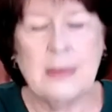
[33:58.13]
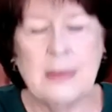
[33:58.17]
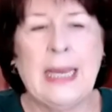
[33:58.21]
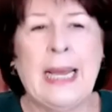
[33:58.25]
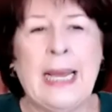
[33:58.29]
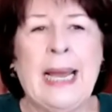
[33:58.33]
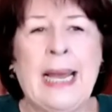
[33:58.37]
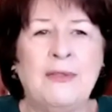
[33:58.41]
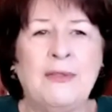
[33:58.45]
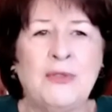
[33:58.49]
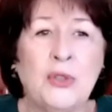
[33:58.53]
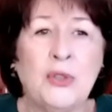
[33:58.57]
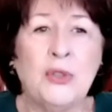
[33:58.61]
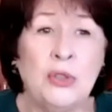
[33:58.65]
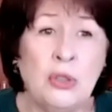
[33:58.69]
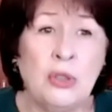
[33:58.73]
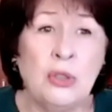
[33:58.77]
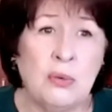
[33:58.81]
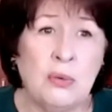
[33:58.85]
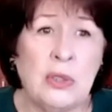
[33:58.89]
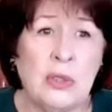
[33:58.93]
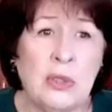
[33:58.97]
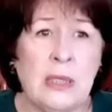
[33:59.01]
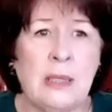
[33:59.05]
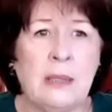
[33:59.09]

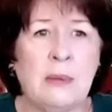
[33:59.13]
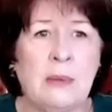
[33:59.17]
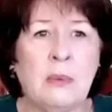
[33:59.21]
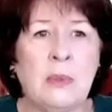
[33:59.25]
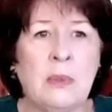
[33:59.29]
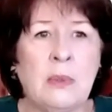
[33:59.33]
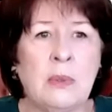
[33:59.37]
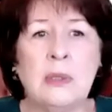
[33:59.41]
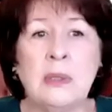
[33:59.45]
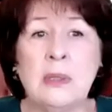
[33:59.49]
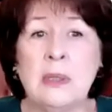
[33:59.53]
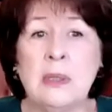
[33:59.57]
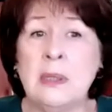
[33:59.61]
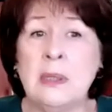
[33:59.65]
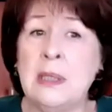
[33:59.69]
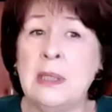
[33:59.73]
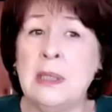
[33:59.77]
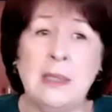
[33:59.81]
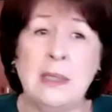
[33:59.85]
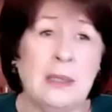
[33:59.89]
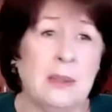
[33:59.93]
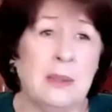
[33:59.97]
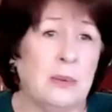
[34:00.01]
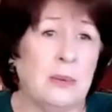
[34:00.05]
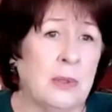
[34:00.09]
Afternoon tea, which is the
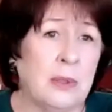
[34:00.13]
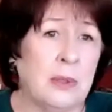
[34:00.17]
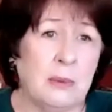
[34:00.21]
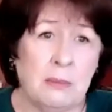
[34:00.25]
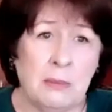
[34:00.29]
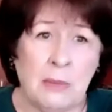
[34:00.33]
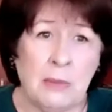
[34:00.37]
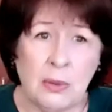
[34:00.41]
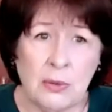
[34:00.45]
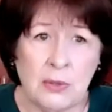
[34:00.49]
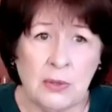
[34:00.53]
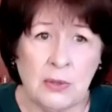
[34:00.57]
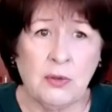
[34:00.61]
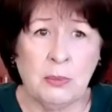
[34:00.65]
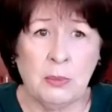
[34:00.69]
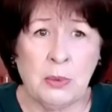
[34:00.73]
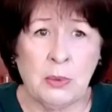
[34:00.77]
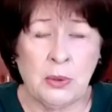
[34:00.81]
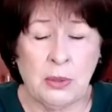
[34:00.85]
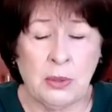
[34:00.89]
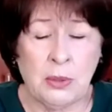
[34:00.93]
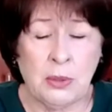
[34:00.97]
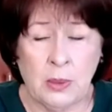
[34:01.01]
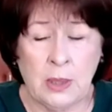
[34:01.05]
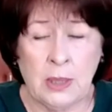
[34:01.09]
tea that we're most
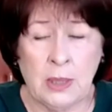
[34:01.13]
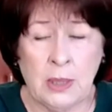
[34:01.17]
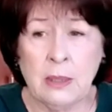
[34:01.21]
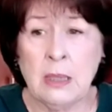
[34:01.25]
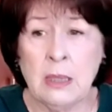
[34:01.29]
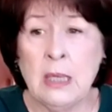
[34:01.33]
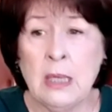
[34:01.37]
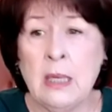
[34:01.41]
familiar with,